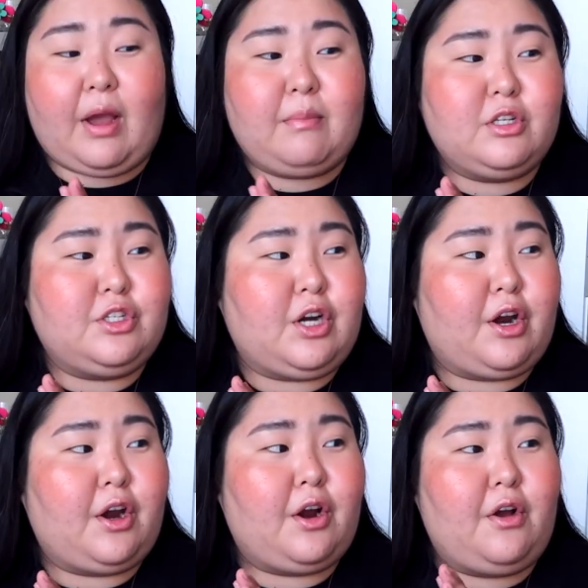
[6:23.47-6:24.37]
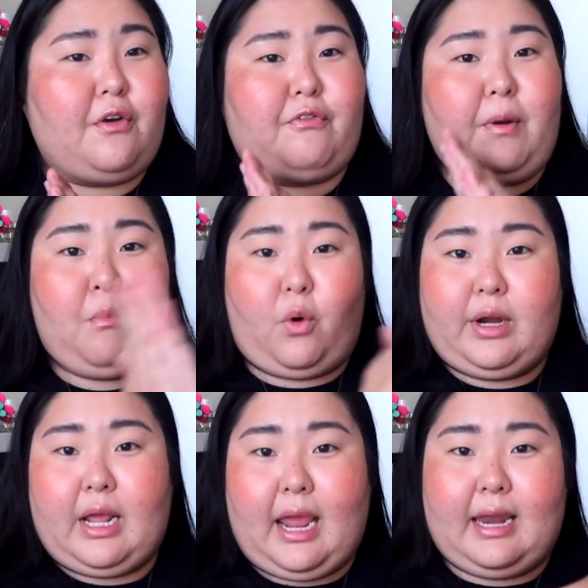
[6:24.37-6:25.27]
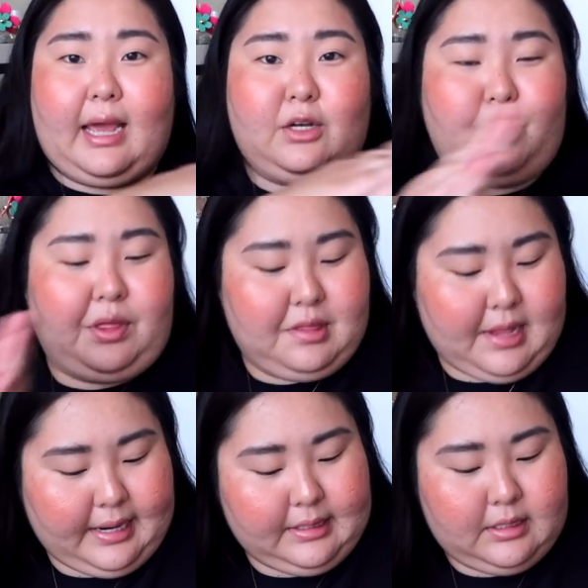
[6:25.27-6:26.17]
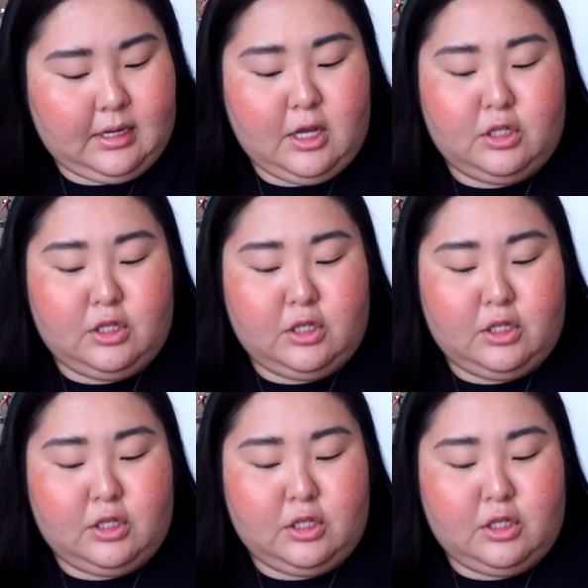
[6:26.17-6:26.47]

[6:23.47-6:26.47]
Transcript: I'm gonna start from morning and end with night.